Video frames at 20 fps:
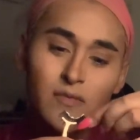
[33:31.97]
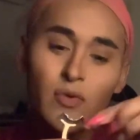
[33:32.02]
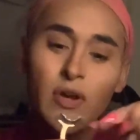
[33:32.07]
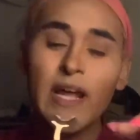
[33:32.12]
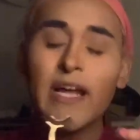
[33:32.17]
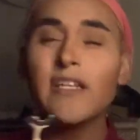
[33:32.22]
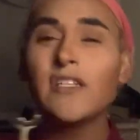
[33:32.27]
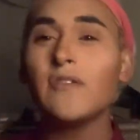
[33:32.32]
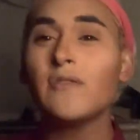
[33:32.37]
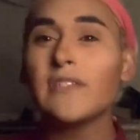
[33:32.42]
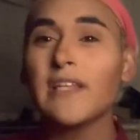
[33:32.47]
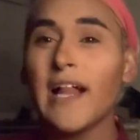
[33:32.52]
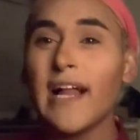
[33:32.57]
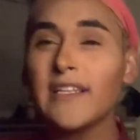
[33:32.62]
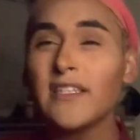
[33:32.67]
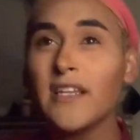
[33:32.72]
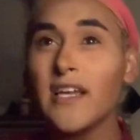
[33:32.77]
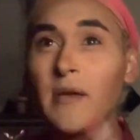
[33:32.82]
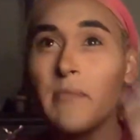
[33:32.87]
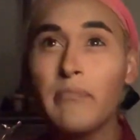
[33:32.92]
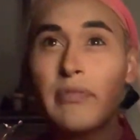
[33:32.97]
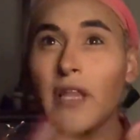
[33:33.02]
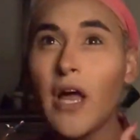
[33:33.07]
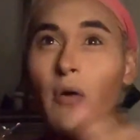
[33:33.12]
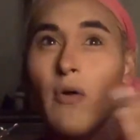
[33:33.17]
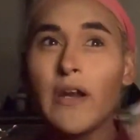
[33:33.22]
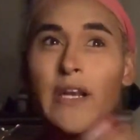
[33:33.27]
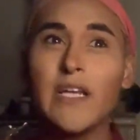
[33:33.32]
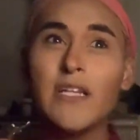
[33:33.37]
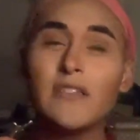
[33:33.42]
what I do is I like to like
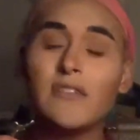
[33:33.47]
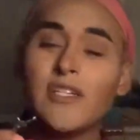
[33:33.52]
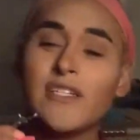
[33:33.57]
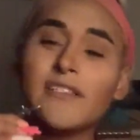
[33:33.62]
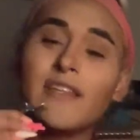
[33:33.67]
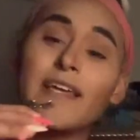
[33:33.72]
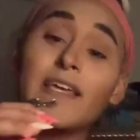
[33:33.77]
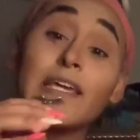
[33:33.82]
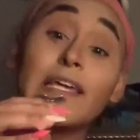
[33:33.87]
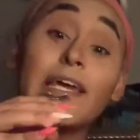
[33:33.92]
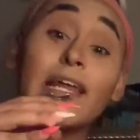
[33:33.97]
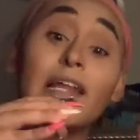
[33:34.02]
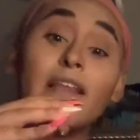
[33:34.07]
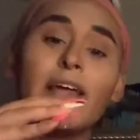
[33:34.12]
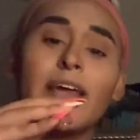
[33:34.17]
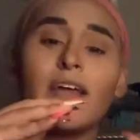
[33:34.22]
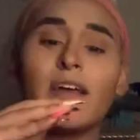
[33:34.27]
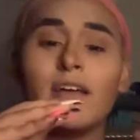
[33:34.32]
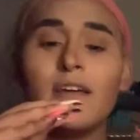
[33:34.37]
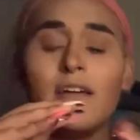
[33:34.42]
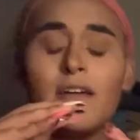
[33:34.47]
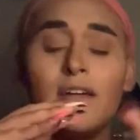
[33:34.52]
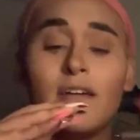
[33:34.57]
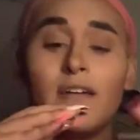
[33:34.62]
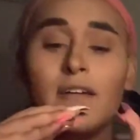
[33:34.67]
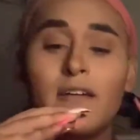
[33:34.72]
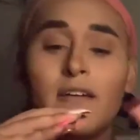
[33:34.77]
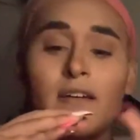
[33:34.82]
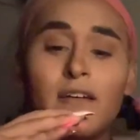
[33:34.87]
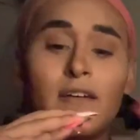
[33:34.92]
blow on it, just like get it like,
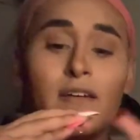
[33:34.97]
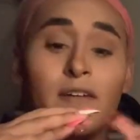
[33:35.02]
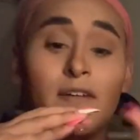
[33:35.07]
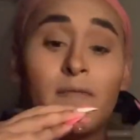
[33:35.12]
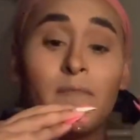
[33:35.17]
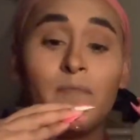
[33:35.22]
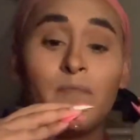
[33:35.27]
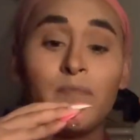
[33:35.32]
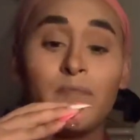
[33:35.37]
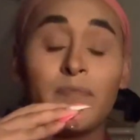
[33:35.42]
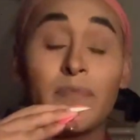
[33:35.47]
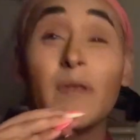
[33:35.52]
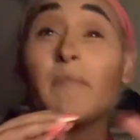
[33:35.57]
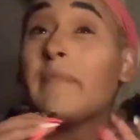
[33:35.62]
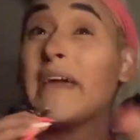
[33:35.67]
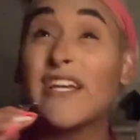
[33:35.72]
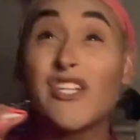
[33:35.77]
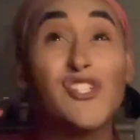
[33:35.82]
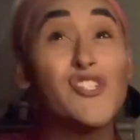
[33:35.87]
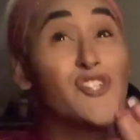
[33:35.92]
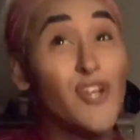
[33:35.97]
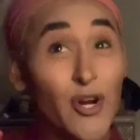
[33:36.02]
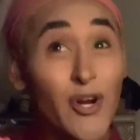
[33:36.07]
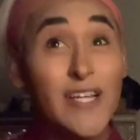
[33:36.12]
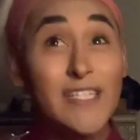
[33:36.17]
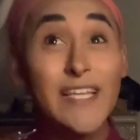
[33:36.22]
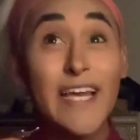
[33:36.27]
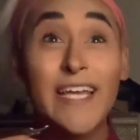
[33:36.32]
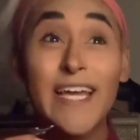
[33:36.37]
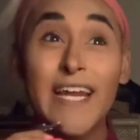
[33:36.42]
make sure
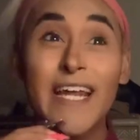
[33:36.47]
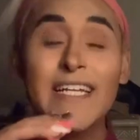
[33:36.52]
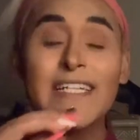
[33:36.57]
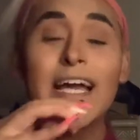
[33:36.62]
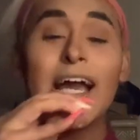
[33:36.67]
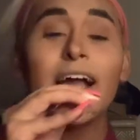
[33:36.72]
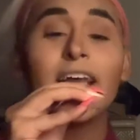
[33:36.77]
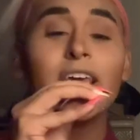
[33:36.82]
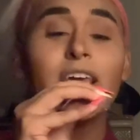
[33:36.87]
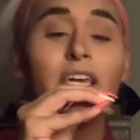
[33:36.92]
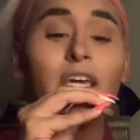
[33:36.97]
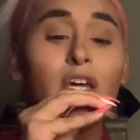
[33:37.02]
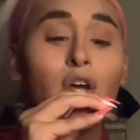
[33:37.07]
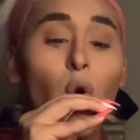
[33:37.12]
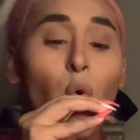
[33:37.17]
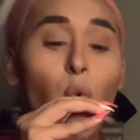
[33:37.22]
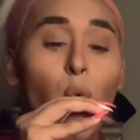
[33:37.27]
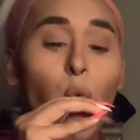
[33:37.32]
it's like getting tacky.